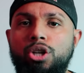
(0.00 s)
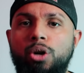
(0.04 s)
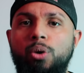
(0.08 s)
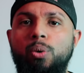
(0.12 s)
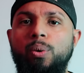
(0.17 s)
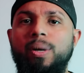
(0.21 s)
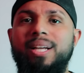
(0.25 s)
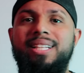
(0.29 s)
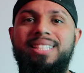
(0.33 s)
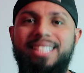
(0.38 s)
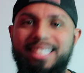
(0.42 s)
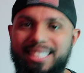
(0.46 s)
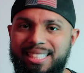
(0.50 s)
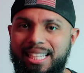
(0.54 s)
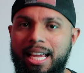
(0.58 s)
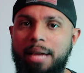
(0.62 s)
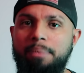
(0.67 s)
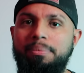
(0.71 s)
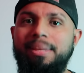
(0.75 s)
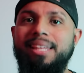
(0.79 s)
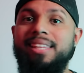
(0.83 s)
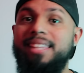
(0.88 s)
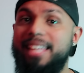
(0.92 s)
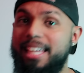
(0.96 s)
So it's the
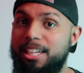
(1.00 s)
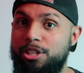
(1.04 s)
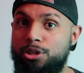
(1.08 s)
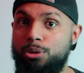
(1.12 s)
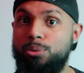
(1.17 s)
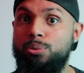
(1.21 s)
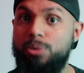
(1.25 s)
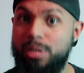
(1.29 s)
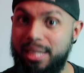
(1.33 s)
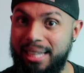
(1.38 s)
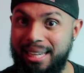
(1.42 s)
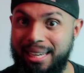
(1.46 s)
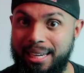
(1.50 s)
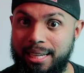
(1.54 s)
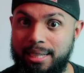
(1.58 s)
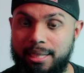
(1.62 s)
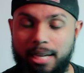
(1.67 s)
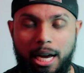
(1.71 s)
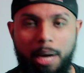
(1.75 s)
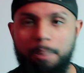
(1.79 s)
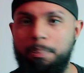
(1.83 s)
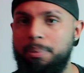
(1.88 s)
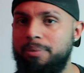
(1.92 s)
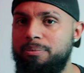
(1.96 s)
same thing they do to any
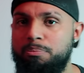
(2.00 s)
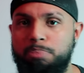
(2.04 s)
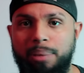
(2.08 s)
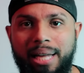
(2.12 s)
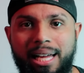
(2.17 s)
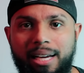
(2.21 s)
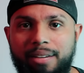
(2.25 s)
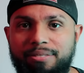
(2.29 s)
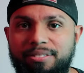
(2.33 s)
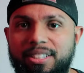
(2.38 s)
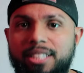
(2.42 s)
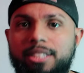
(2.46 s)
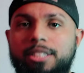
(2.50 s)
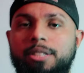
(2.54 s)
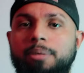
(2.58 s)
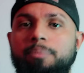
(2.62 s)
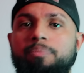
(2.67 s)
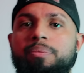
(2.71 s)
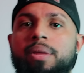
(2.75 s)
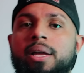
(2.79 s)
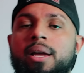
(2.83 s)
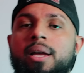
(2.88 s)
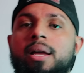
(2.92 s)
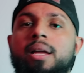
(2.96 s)
type of black
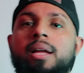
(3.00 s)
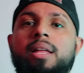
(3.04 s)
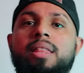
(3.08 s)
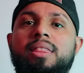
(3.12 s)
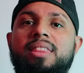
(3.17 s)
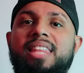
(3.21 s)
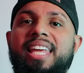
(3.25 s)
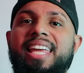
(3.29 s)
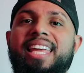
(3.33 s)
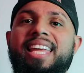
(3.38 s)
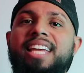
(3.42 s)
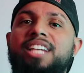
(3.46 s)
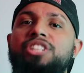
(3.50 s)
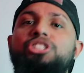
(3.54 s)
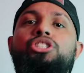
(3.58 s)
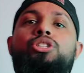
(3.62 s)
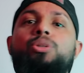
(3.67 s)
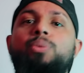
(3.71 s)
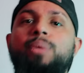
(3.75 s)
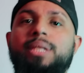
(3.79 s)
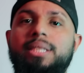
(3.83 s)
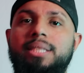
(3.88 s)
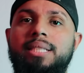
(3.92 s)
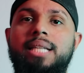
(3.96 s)
victim. The
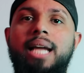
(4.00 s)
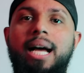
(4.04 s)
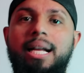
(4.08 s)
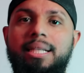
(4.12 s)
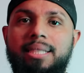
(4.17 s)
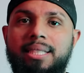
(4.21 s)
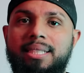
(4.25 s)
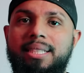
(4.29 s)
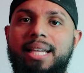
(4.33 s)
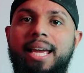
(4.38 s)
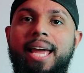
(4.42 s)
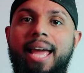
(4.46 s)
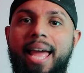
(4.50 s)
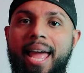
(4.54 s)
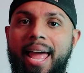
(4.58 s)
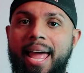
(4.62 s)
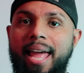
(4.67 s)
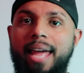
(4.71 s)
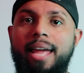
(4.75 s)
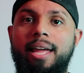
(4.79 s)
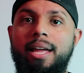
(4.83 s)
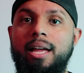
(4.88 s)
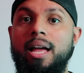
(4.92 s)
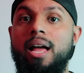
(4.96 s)
issue is not to say,
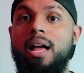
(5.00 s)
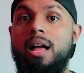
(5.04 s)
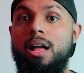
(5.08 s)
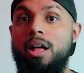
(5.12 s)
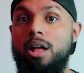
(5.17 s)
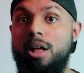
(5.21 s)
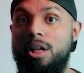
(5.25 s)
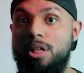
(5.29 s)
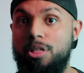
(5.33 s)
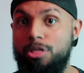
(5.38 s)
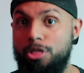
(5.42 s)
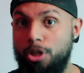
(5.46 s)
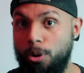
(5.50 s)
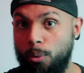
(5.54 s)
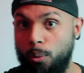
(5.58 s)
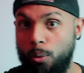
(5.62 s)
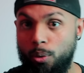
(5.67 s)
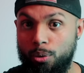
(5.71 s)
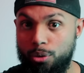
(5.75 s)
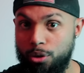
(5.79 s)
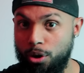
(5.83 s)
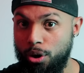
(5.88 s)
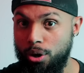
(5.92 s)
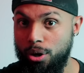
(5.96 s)
hey,
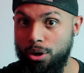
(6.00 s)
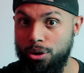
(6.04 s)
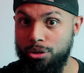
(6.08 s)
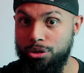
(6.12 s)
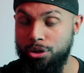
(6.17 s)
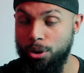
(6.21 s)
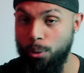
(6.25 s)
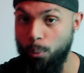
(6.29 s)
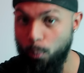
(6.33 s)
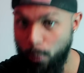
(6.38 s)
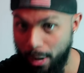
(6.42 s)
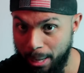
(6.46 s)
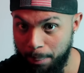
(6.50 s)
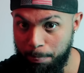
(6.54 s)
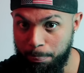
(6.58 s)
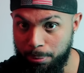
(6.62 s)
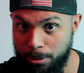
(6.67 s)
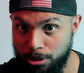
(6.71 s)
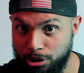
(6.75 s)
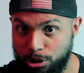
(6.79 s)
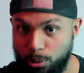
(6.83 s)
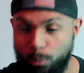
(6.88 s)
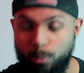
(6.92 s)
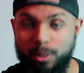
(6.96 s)
the white
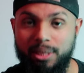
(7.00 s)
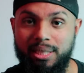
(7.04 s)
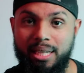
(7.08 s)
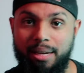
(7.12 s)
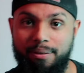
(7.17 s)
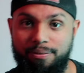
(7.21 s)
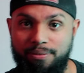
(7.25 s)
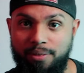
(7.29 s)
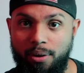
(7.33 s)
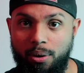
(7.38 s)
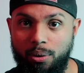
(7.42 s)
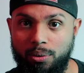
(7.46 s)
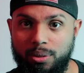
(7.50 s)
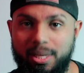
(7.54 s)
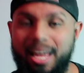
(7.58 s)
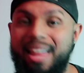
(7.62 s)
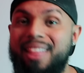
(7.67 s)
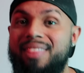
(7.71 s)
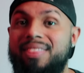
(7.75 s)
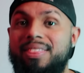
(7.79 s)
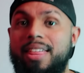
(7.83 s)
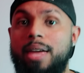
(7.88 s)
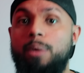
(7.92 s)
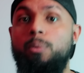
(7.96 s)
person was at fault.
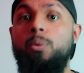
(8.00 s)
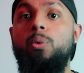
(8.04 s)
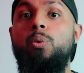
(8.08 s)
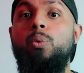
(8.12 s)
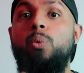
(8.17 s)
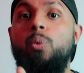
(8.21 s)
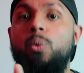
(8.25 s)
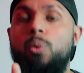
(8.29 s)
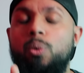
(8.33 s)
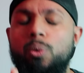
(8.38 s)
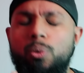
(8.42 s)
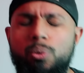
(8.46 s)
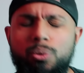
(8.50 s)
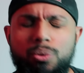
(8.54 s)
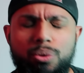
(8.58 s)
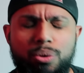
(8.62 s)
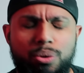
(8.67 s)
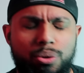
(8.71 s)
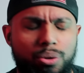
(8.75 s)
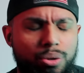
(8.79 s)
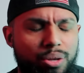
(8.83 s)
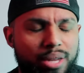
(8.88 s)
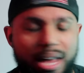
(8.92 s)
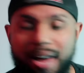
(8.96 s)
They will
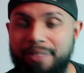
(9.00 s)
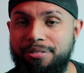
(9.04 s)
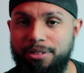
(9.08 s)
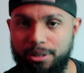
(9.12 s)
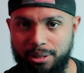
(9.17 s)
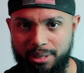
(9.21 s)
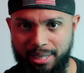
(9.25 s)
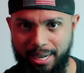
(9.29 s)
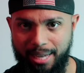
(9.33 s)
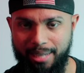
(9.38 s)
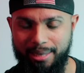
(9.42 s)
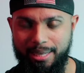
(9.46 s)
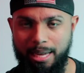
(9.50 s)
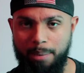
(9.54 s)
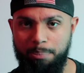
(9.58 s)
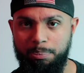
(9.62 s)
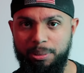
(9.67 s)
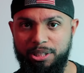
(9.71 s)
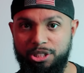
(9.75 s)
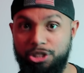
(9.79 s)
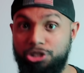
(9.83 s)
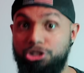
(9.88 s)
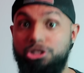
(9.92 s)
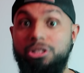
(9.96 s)
never take
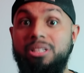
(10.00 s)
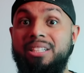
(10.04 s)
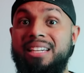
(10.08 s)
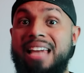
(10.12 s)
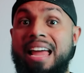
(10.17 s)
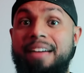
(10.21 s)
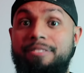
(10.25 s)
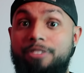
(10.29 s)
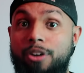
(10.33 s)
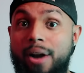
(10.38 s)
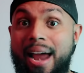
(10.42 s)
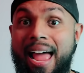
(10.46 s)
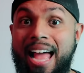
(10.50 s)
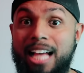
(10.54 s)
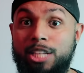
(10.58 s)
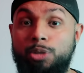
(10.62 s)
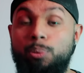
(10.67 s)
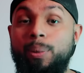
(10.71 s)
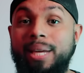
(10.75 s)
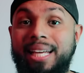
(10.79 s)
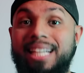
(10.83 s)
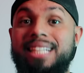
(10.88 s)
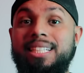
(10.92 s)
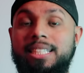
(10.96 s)
that position, never.
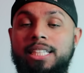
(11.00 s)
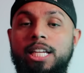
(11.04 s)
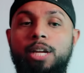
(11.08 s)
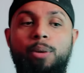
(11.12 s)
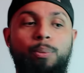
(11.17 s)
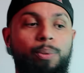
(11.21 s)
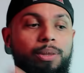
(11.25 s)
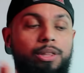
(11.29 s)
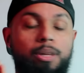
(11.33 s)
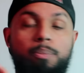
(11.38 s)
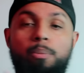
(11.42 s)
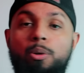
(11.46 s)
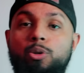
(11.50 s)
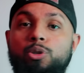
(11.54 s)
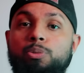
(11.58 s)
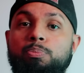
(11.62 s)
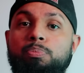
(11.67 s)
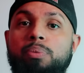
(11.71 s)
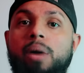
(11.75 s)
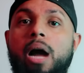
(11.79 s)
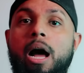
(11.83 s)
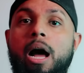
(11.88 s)
As we can see with the most